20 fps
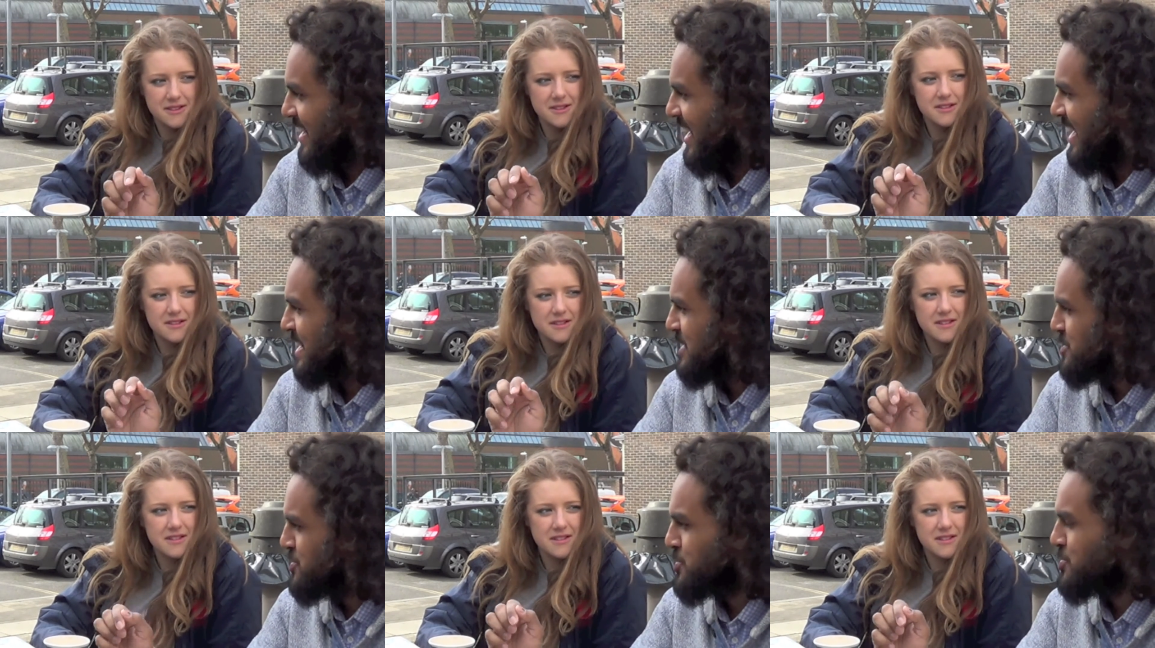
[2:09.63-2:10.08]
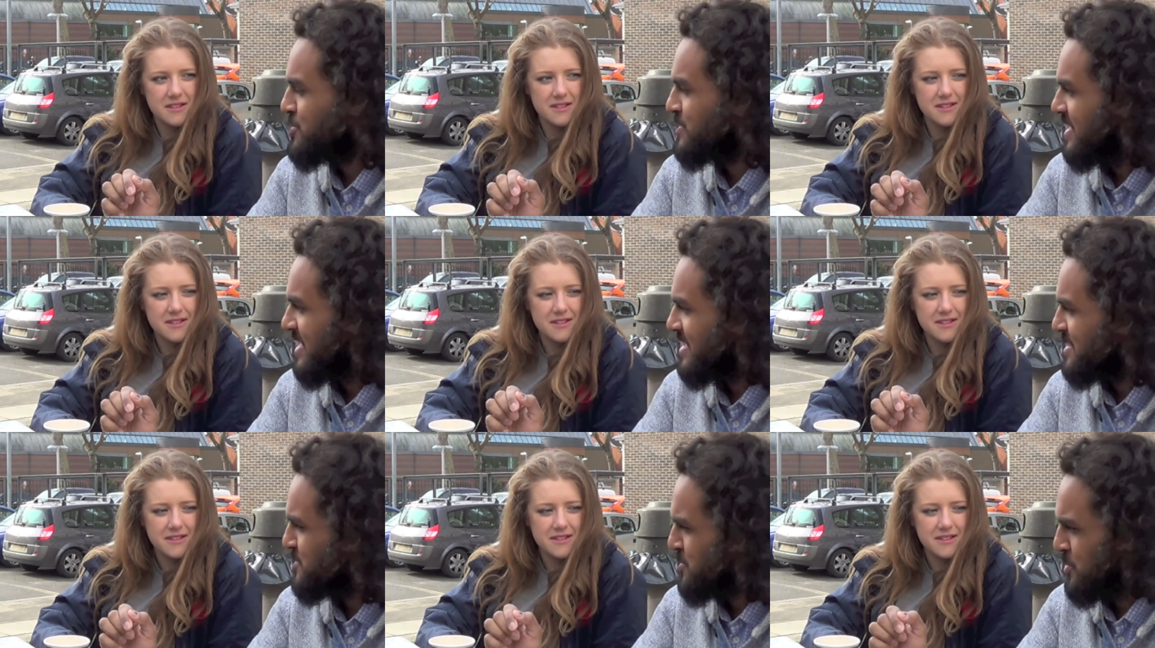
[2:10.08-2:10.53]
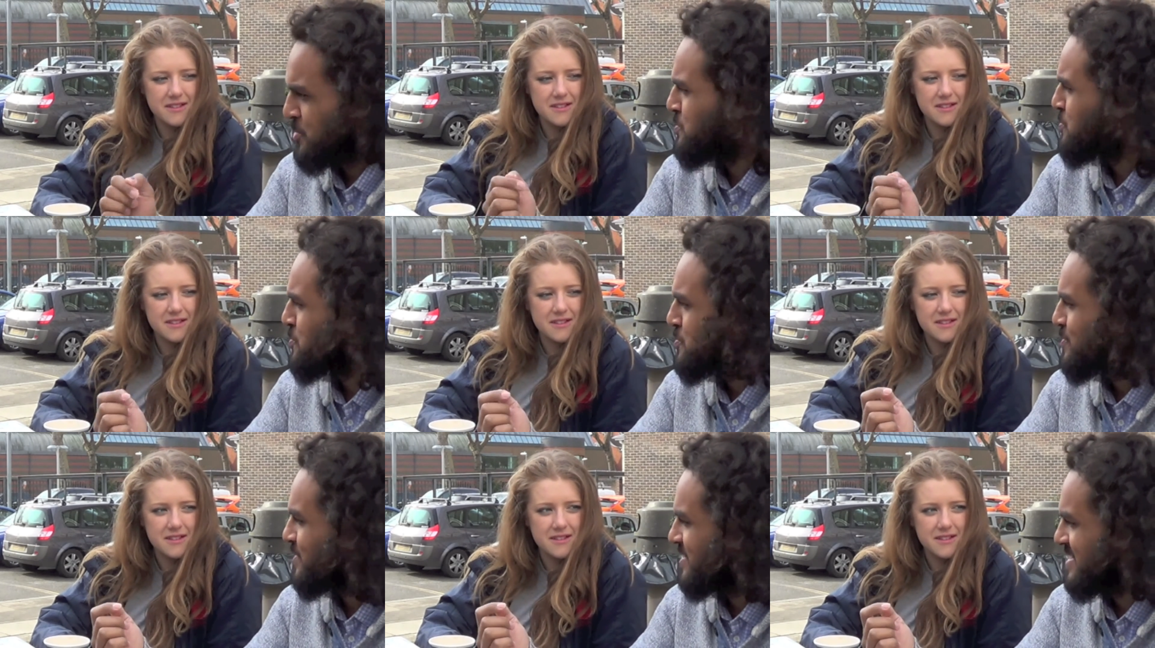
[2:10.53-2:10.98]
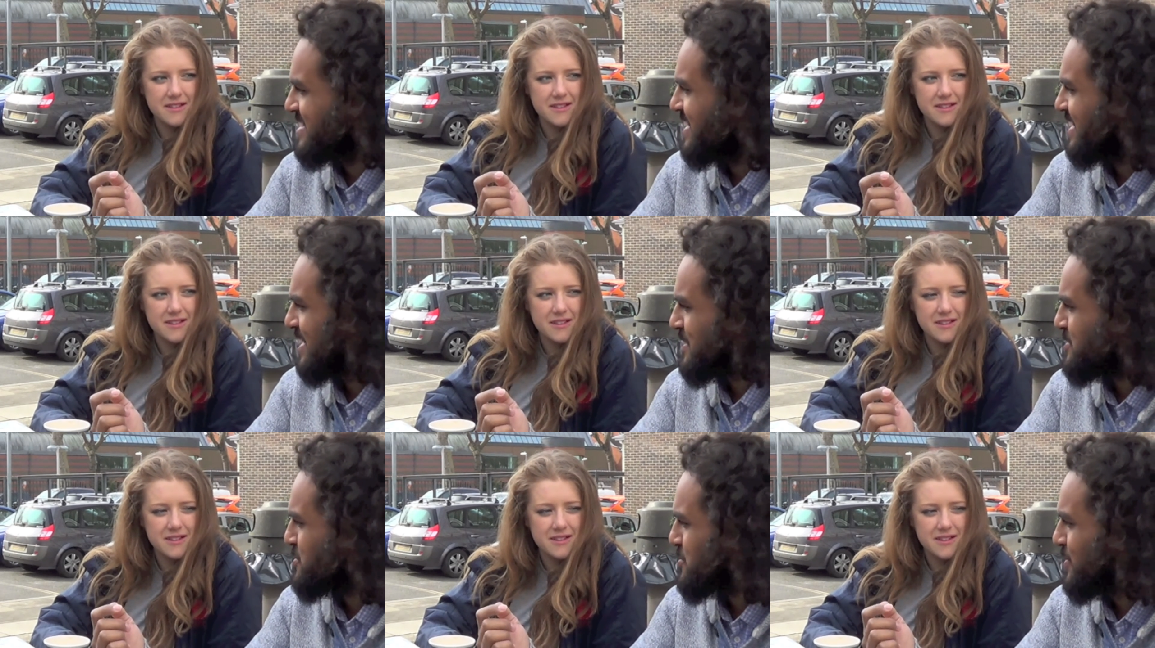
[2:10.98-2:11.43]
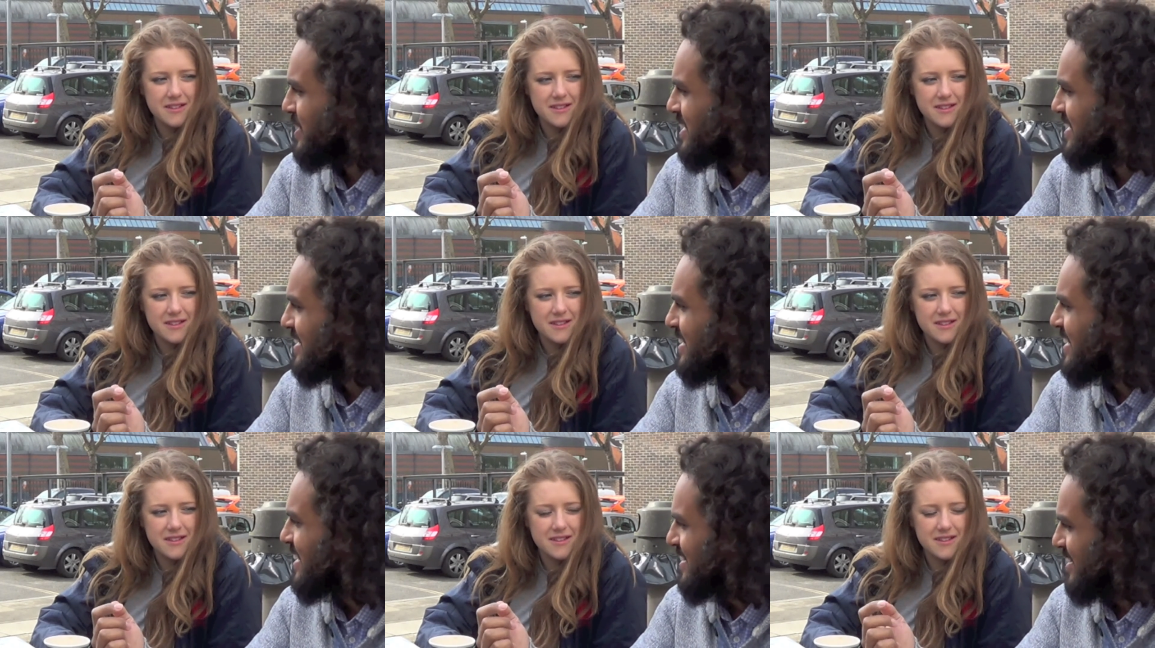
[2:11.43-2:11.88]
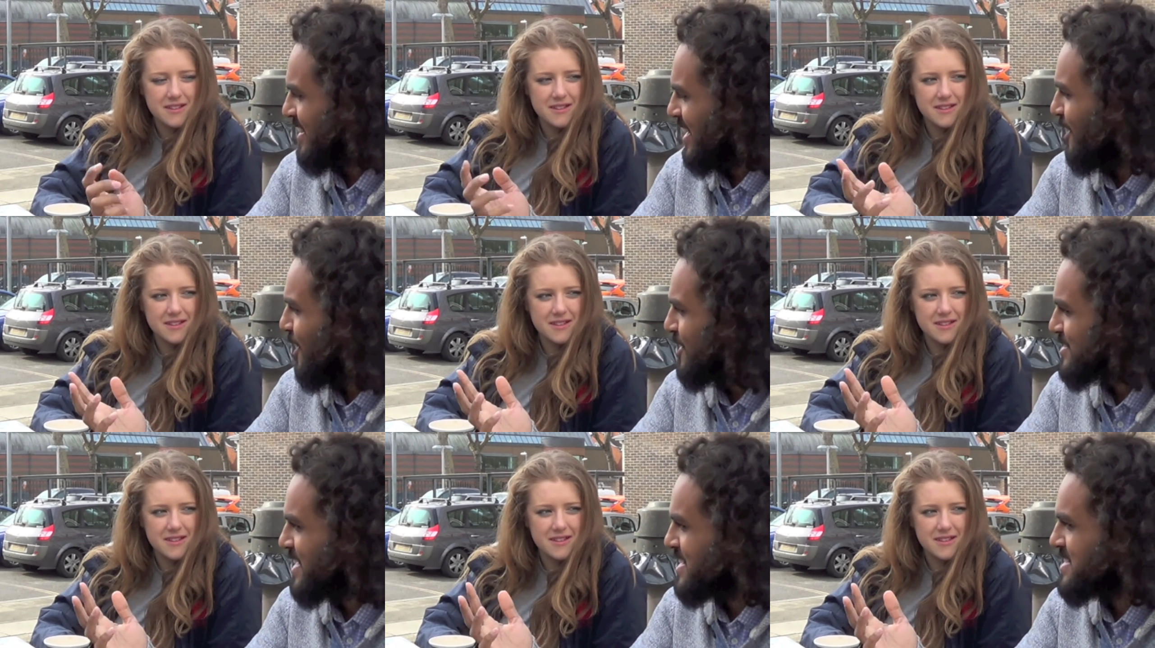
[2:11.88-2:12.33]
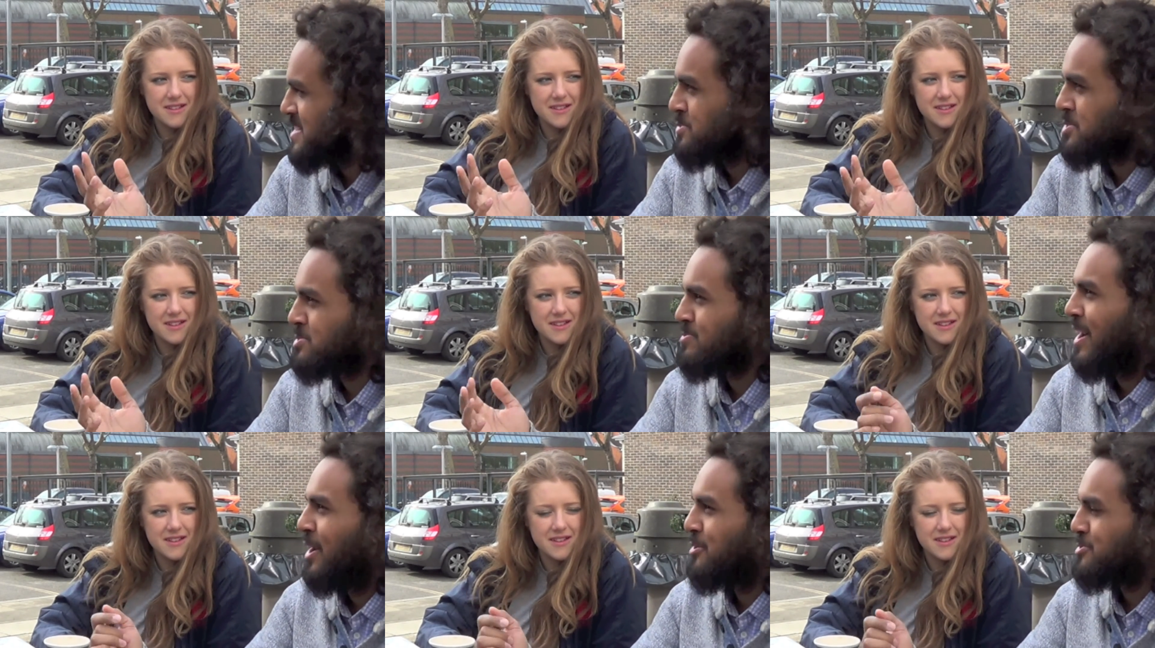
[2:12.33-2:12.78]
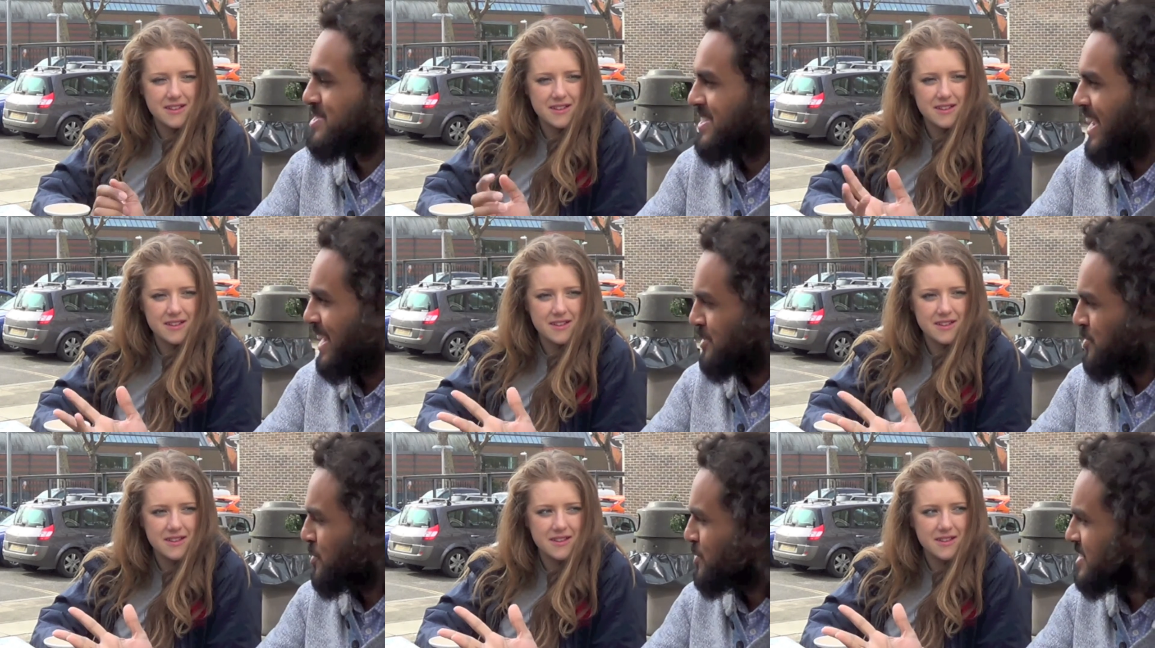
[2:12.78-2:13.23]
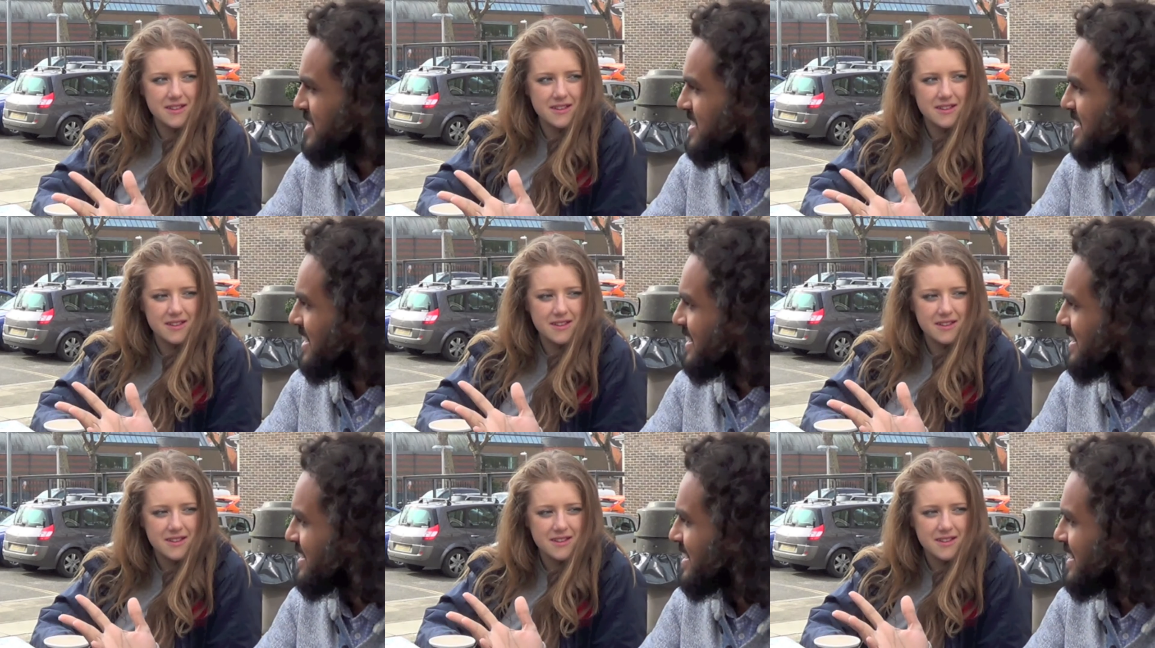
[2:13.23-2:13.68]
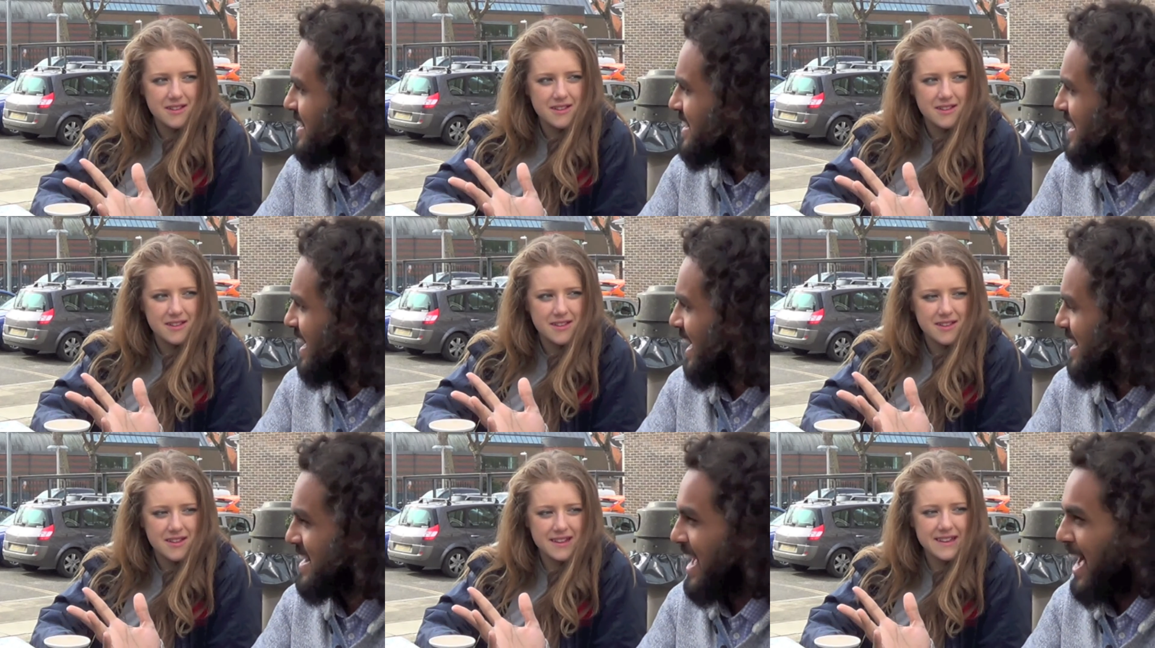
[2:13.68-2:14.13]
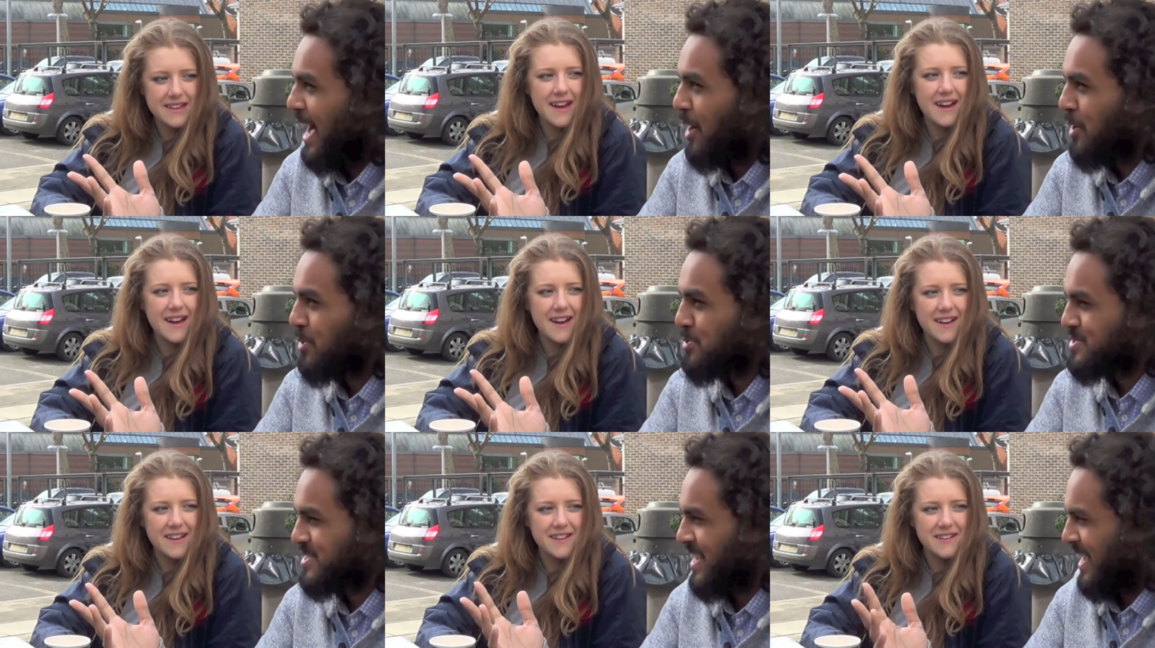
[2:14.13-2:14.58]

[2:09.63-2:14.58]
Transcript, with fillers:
Speaker 1: and it just it's so cool because they're like doing their last essay was about technology how yeah.